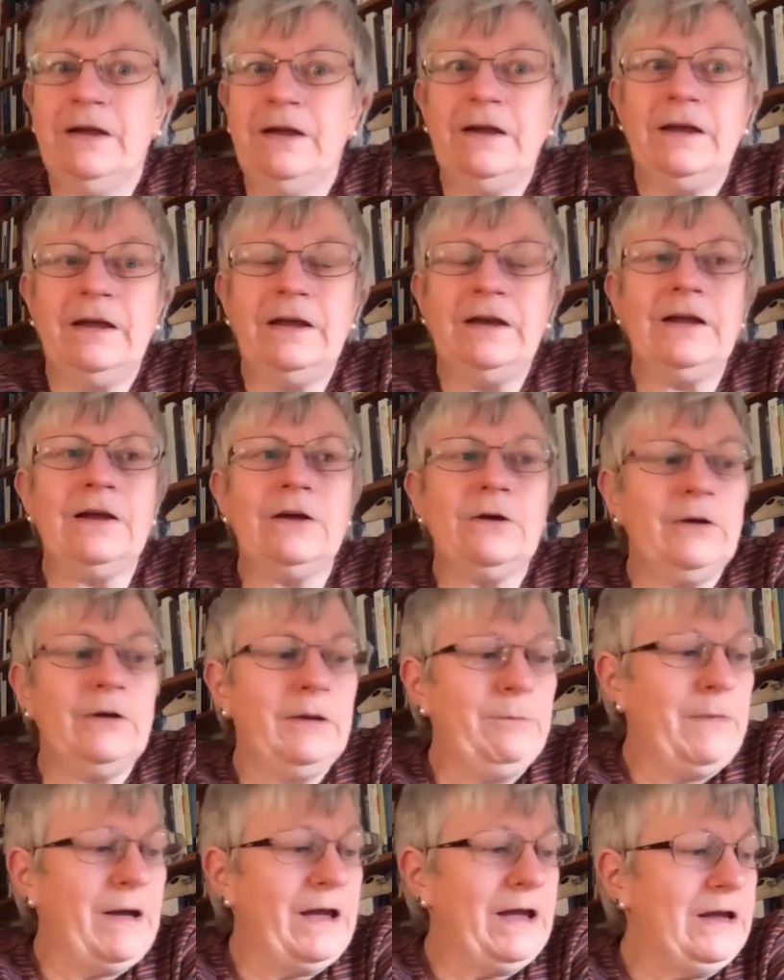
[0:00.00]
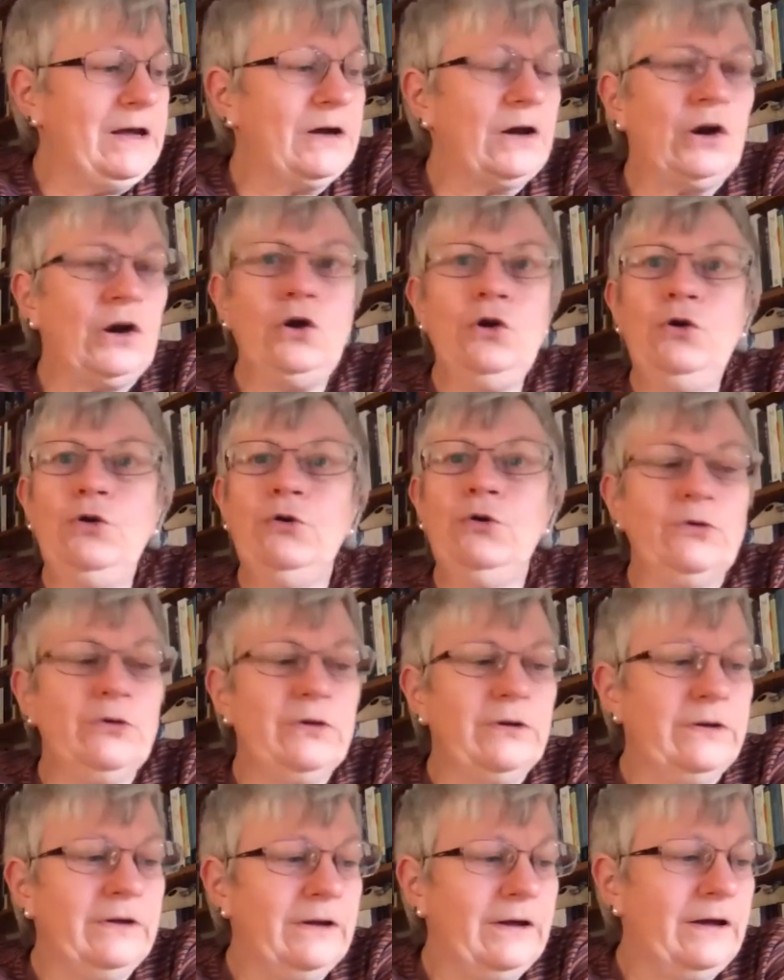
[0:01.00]
it may include
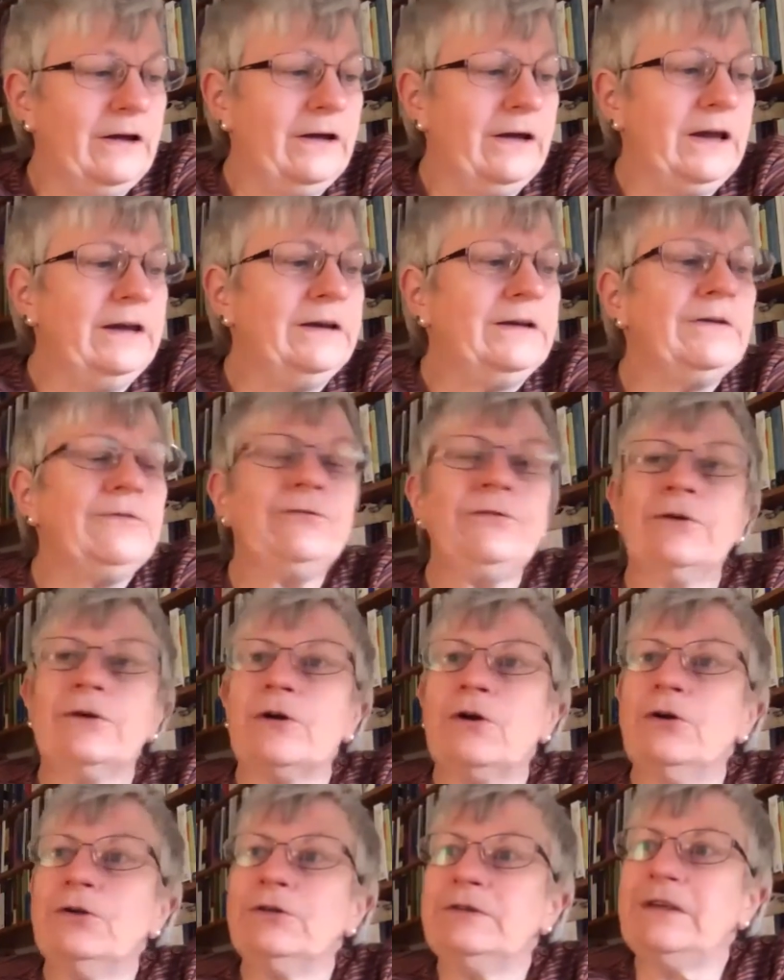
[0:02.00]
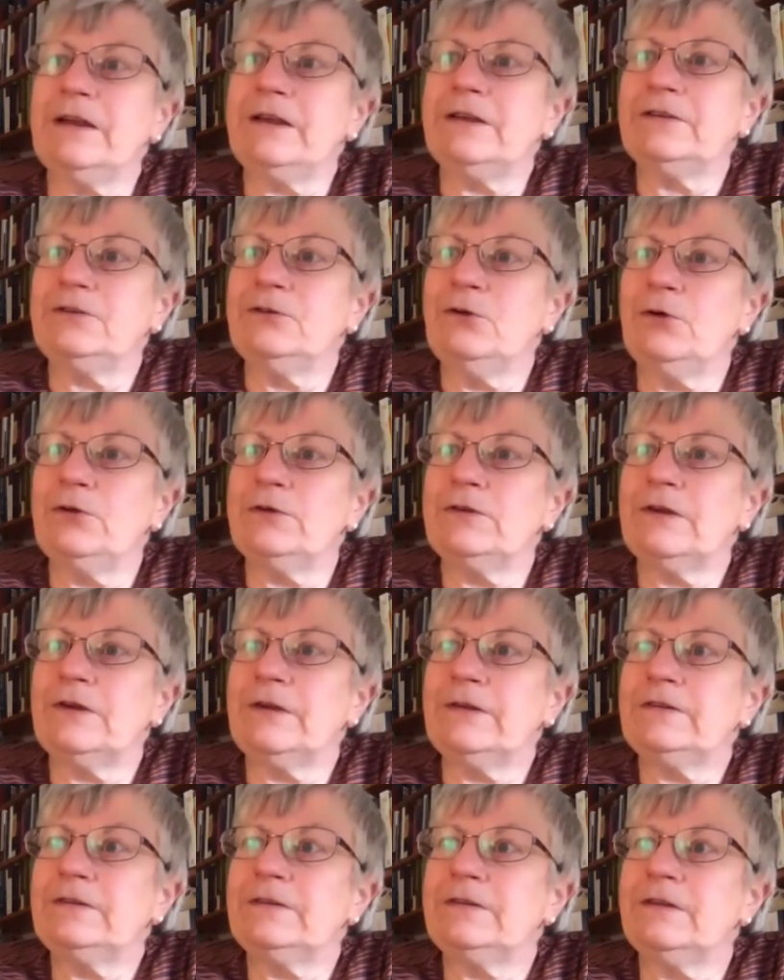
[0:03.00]
in different contexts, not
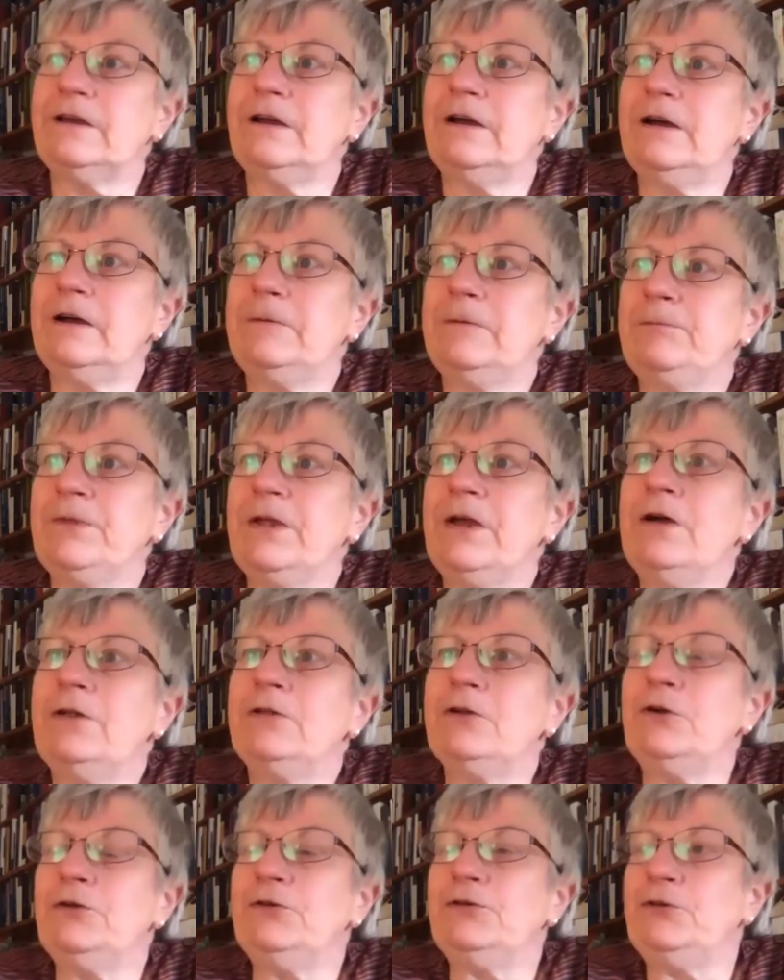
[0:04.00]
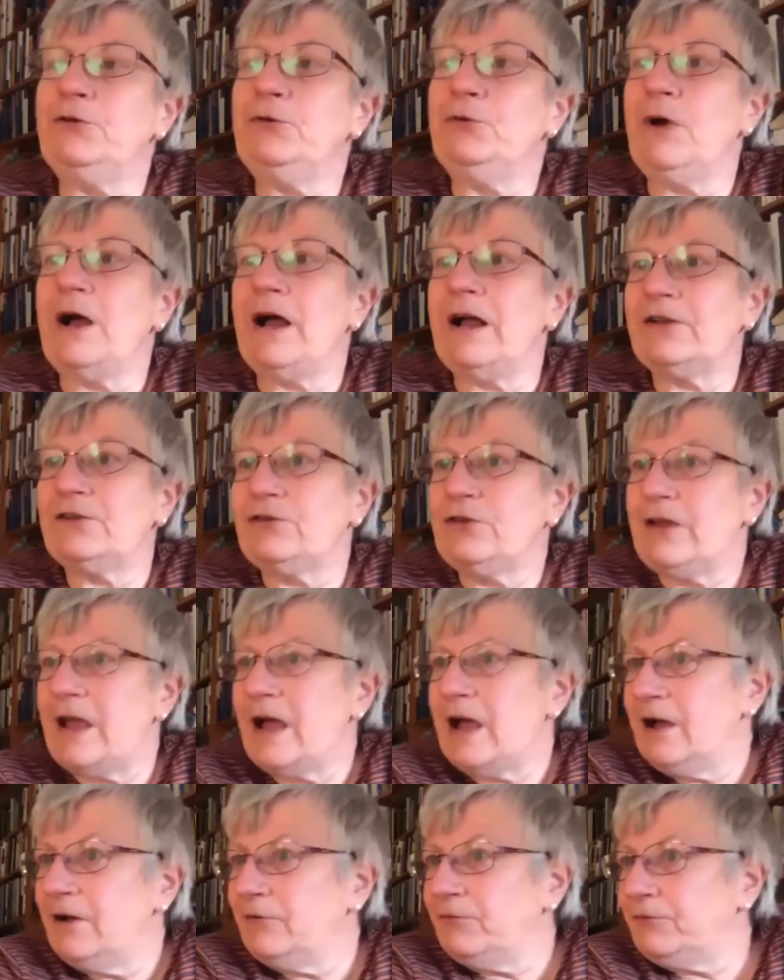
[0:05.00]
just those who actually
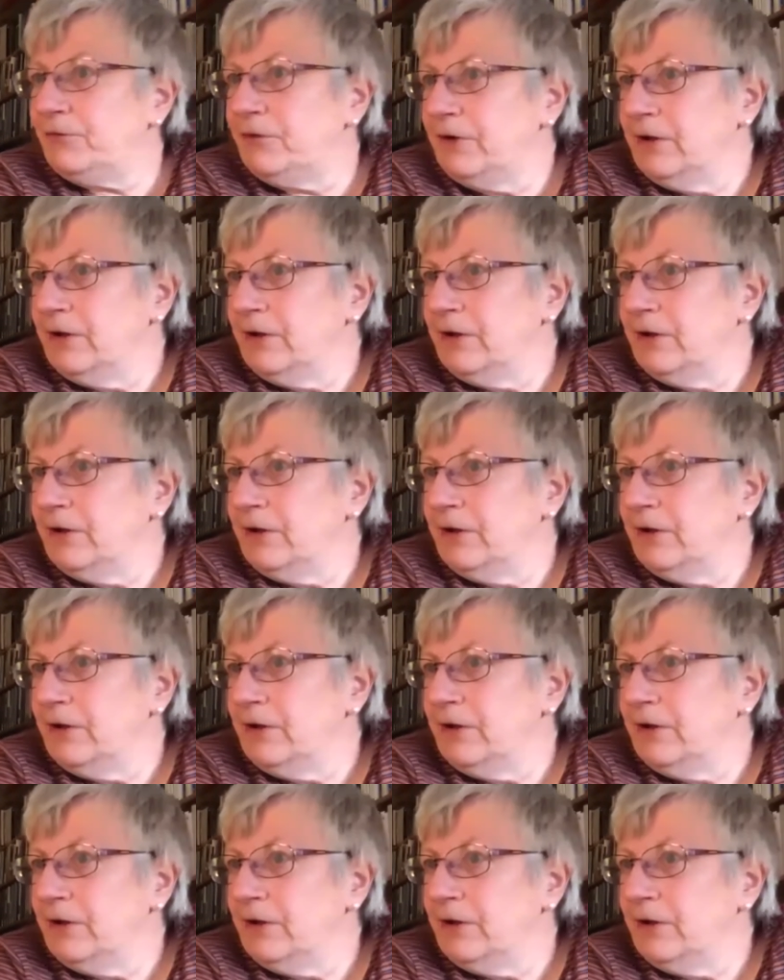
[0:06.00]
have